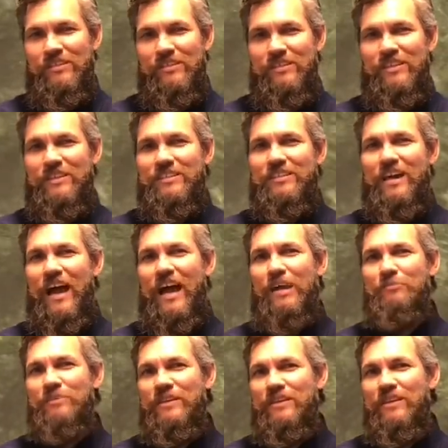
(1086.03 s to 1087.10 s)
Let God
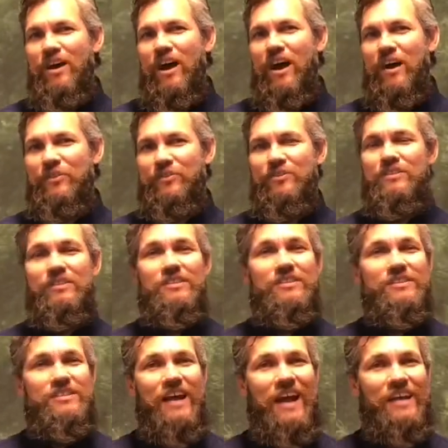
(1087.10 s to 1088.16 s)
be the author and
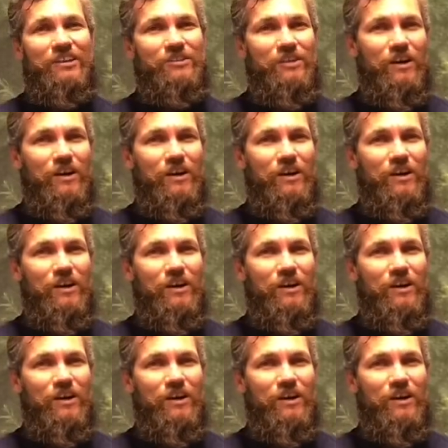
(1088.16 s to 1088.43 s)
designer